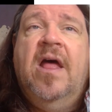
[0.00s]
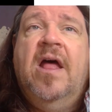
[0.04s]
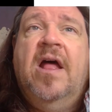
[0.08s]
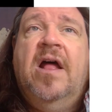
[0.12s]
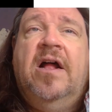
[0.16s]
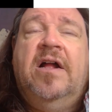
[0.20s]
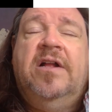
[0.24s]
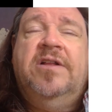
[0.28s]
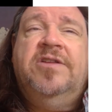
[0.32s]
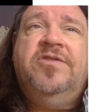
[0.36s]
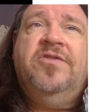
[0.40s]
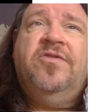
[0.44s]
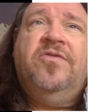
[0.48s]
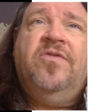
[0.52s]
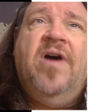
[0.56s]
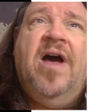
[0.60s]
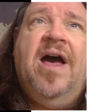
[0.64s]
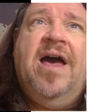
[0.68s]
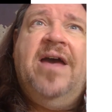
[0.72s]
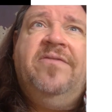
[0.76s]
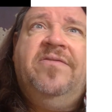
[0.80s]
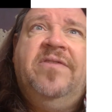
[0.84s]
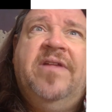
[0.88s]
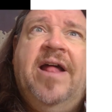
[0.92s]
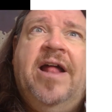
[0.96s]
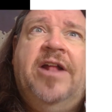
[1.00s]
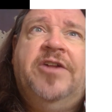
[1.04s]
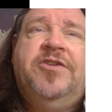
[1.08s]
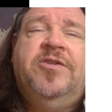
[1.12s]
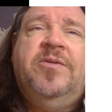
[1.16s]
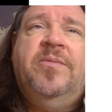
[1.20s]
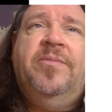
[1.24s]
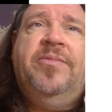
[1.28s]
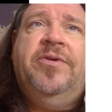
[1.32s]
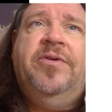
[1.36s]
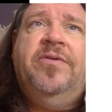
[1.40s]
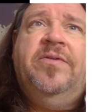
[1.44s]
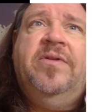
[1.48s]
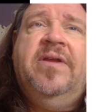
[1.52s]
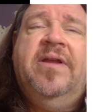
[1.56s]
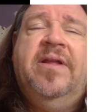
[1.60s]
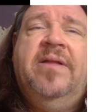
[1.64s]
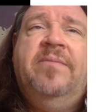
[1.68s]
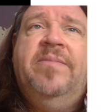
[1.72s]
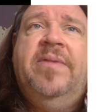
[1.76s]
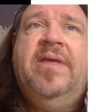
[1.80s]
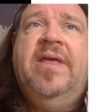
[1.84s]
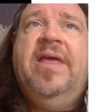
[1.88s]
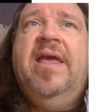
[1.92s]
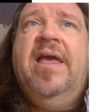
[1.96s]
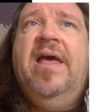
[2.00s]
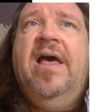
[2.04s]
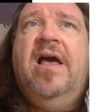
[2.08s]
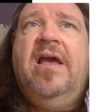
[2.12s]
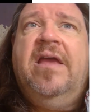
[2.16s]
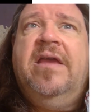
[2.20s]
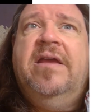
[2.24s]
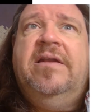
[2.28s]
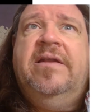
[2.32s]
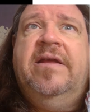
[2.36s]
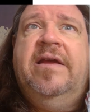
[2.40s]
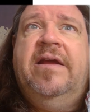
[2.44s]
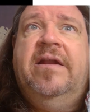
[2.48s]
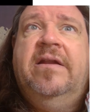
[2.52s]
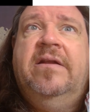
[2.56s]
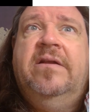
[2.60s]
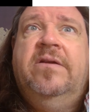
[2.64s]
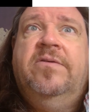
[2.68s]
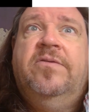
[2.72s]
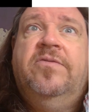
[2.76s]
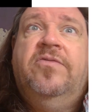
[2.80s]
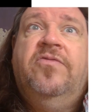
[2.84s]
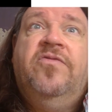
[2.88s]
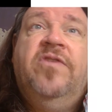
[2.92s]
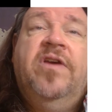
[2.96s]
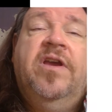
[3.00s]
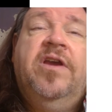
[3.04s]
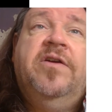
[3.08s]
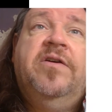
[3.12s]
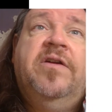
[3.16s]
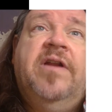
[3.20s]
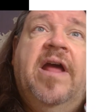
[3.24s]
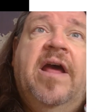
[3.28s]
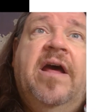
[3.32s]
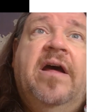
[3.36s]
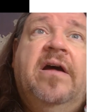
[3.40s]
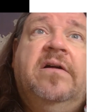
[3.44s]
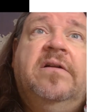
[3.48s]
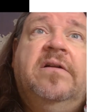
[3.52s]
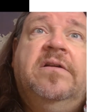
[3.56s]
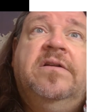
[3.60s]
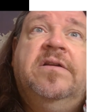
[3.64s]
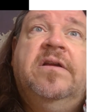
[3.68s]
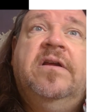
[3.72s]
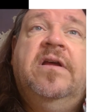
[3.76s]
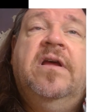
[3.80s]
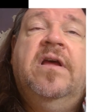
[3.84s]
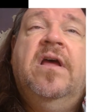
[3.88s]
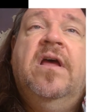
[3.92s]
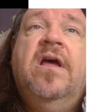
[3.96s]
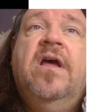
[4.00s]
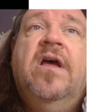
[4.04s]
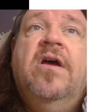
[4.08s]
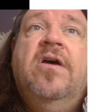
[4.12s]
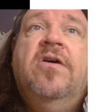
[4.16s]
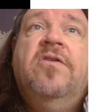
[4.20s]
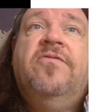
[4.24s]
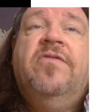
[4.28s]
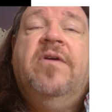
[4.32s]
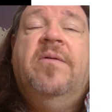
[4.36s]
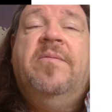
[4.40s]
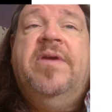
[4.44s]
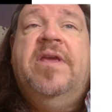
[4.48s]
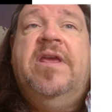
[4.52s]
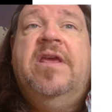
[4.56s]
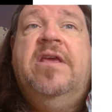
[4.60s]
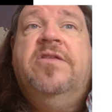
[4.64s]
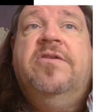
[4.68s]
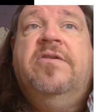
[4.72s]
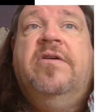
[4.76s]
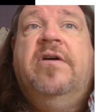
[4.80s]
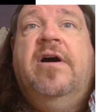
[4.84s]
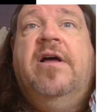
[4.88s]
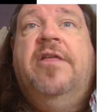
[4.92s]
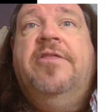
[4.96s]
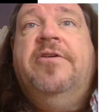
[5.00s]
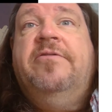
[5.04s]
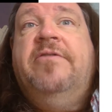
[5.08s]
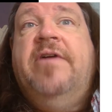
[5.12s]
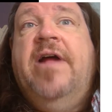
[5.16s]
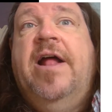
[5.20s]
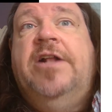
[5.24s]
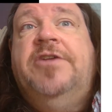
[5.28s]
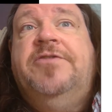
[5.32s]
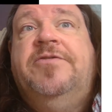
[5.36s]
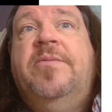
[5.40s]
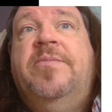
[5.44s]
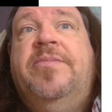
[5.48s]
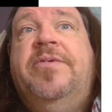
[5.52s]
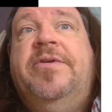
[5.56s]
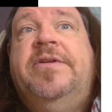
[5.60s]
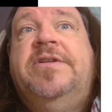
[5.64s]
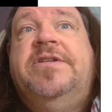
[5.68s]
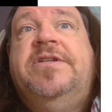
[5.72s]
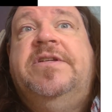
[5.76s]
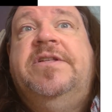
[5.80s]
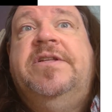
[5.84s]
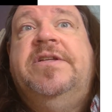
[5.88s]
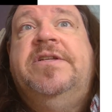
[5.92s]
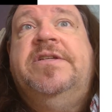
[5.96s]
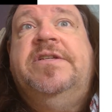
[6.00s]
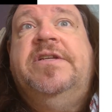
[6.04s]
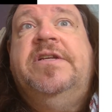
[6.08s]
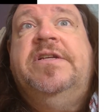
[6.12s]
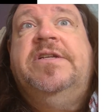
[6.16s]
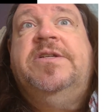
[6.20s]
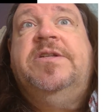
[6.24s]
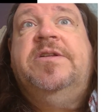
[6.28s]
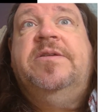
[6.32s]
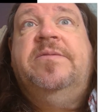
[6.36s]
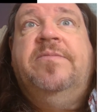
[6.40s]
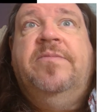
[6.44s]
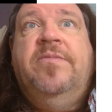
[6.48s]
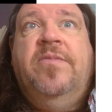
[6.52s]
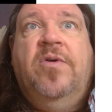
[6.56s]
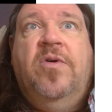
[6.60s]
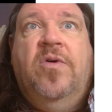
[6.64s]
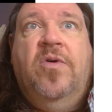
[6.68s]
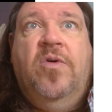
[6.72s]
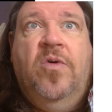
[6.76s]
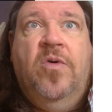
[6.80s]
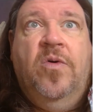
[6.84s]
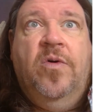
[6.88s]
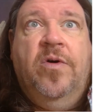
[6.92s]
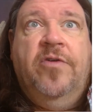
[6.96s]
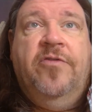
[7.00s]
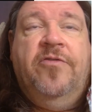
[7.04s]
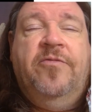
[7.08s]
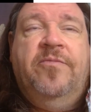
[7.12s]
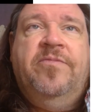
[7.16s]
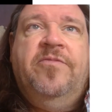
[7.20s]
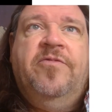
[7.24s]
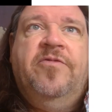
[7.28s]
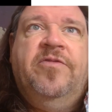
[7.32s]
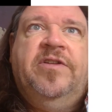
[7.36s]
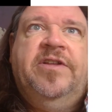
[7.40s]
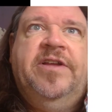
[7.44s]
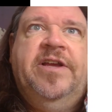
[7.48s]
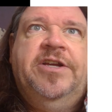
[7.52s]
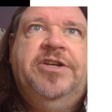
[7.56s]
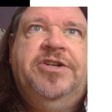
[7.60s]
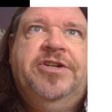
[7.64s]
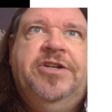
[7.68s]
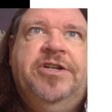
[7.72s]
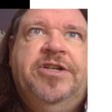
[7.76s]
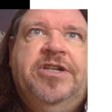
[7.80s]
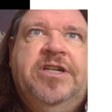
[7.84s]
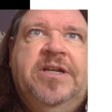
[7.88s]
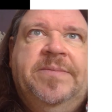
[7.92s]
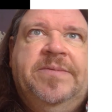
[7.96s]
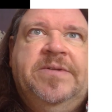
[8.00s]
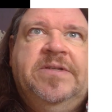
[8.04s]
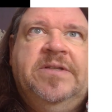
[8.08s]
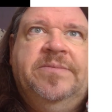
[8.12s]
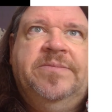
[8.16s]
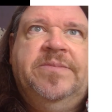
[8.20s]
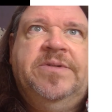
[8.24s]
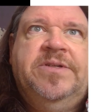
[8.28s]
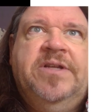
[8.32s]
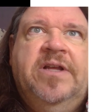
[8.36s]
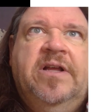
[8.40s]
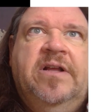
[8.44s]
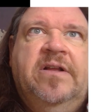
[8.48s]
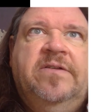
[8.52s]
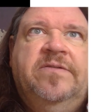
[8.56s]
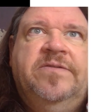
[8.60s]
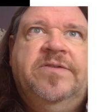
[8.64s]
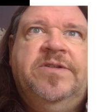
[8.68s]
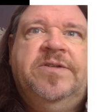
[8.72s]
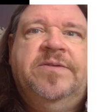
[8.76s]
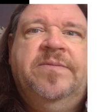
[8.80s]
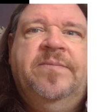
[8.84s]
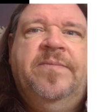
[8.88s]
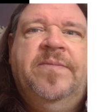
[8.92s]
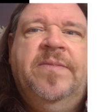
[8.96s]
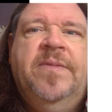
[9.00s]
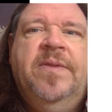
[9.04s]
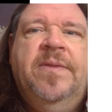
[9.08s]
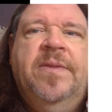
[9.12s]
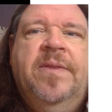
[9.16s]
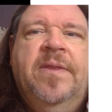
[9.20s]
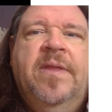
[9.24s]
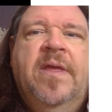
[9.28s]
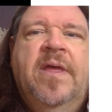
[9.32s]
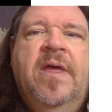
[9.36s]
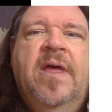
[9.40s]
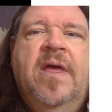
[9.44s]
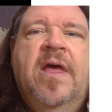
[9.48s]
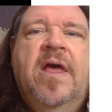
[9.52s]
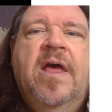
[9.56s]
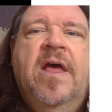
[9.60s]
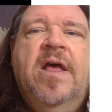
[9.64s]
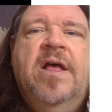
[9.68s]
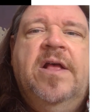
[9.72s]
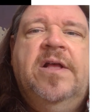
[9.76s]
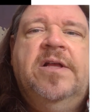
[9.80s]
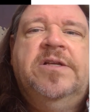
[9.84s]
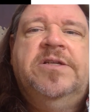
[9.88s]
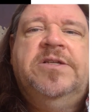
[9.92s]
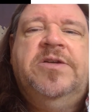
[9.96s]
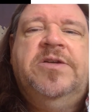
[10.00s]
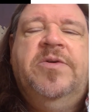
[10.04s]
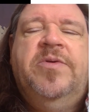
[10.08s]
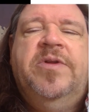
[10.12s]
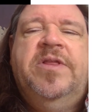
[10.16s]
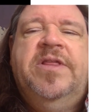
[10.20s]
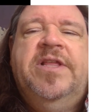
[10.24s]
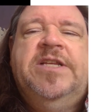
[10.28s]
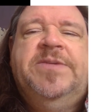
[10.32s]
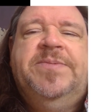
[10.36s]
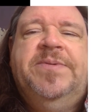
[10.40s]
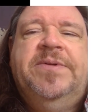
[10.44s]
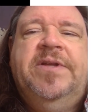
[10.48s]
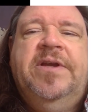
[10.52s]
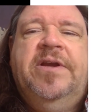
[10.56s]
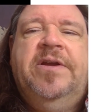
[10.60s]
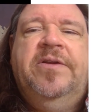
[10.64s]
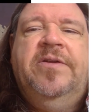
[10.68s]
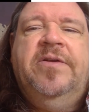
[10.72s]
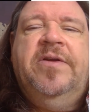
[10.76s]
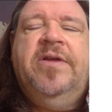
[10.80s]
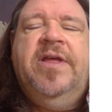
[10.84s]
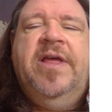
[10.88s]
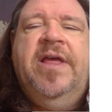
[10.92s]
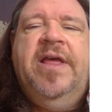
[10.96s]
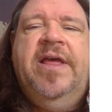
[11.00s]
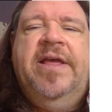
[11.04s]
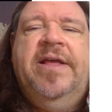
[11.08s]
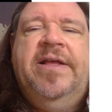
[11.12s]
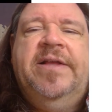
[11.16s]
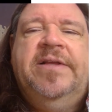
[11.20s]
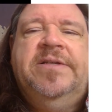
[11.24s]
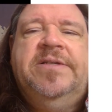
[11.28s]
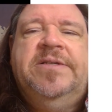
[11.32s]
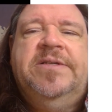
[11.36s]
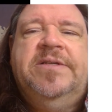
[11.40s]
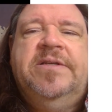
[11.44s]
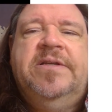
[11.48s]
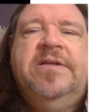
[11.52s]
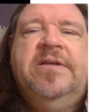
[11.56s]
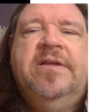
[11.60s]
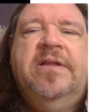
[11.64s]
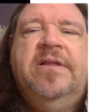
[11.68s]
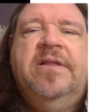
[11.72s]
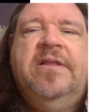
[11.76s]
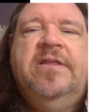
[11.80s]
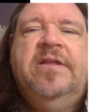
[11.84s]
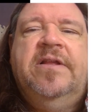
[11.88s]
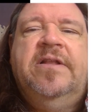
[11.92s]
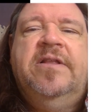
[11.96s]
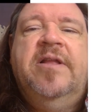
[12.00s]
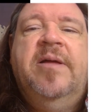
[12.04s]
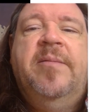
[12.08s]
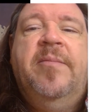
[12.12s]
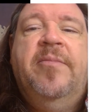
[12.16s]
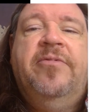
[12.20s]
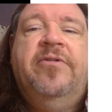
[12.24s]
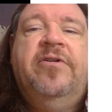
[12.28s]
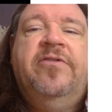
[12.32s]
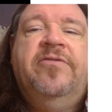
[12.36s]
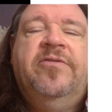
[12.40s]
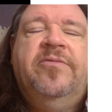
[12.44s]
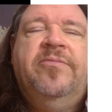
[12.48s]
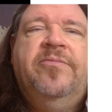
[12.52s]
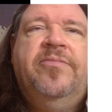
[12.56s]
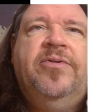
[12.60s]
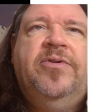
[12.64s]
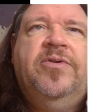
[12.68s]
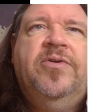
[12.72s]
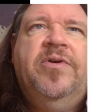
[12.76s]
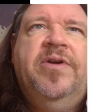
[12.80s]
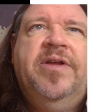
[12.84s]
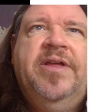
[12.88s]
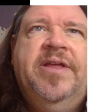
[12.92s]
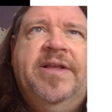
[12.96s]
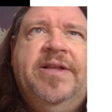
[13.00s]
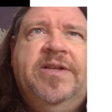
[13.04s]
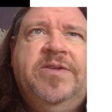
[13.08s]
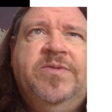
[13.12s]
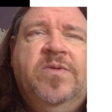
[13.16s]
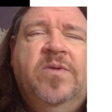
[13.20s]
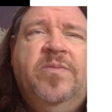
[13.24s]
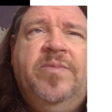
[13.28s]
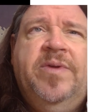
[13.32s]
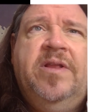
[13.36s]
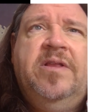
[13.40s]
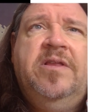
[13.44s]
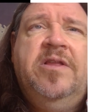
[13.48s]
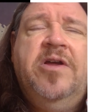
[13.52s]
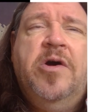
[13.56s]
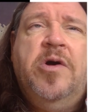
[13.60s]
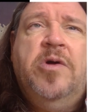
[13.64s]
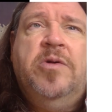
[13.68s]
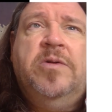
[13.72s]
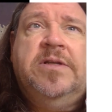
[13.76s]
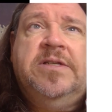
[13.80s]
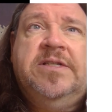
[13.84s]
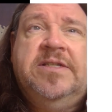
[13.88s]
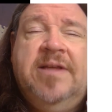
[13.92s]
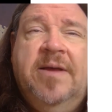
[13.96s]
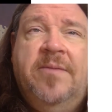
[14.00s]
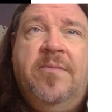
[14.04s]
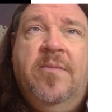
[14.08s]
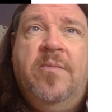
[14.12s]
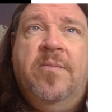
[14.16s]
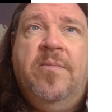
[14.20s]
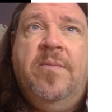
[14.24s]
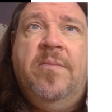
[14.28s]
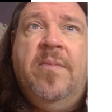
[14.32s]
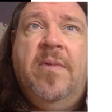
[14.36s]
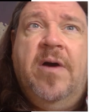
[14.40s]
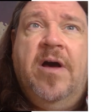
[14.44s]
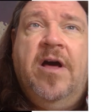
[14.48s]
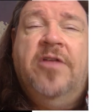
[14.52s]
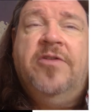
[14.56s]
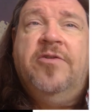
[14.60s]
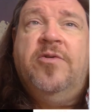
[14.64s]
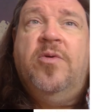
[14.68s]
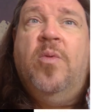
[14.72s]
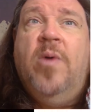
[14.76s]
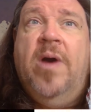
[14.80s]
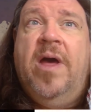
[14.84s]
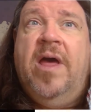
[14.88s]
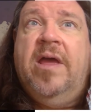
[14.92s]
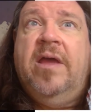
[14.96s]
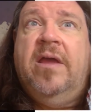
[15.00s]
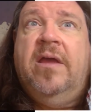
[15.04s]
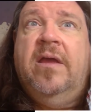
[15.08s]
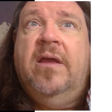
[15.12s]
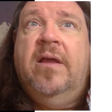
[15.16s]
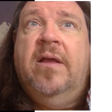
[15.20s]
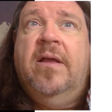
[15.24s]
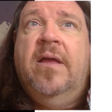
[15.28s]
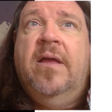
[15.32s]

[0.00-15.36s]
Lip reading: A derived attribute can be calculated or figured out from either other attributes in the system or from relationships themselves. So in this particular case, the number of employees will be known some other way.